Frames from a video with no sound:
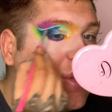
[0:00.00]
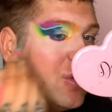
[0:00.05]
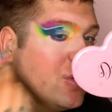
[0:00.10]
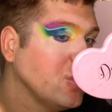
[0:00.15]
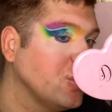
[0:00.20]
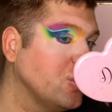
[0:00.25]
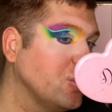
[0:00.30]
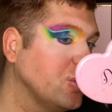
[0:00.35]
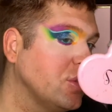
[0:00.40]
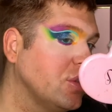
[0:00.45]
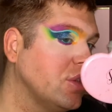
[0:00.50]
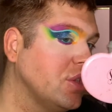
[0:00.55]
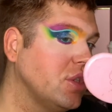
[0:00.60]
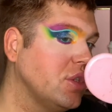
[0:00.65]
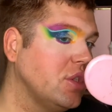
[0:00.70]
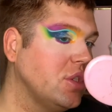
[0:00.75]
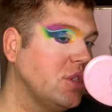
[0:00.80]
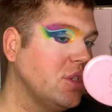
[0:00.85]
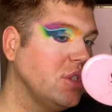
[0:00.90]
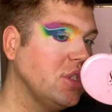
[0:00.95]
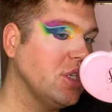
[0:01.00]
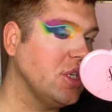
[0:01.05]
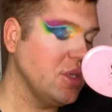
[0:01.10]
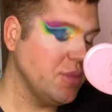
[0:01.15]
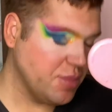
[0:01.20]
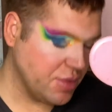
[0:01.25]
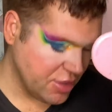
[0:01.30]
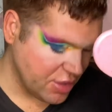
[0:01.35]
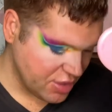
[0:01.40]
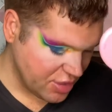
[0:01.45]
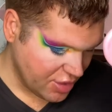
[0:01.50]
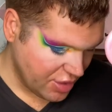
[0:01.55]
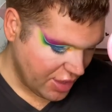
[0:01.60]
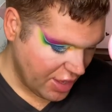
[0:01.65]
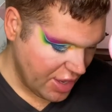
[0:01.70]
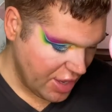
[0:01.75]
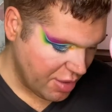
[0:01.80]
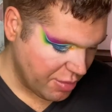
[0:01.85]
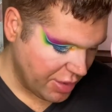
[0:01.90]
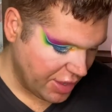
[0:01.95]
just to deepen
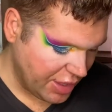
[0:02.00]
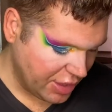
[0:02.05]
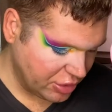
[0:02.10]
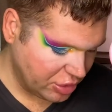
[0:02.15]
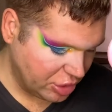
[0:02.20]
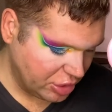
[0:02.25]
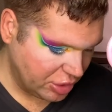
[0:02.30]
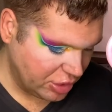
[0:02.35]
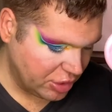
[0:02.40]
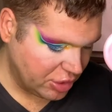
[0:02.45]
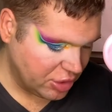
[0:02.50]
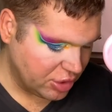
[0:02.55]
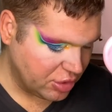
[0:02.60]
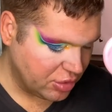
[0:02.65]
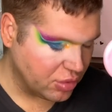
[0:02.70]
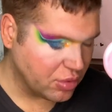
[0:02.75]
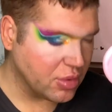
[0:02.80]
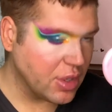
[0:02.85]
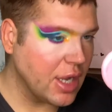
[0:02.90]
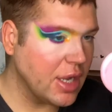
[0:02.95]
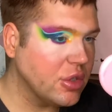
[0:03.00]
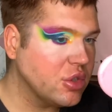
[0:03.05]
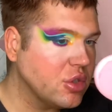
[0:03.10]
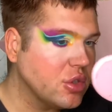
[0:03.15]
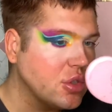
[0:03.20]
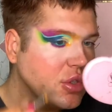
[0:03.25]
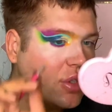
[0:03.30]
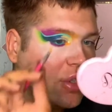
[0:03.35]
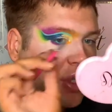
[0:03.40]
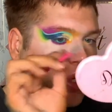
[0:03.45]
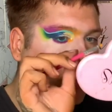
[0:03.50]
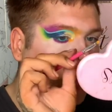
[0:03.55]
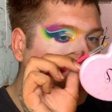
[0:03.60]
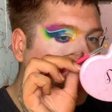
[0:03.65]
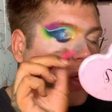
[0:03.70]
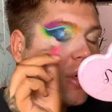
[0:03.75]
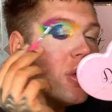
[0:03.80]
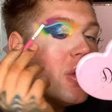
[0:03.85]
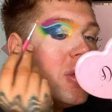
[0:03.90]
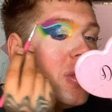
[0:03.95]
that. I might actually do that just to see what
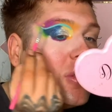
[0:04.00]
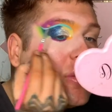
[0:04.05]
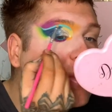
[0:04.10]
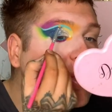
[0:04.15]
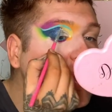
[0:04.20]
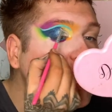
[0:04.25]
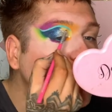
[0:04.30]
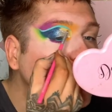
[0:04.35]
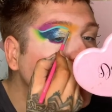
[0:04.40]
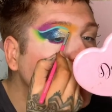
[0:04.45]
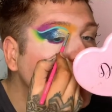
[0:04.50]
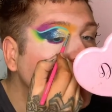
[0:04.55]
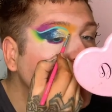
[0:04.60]
it goes like.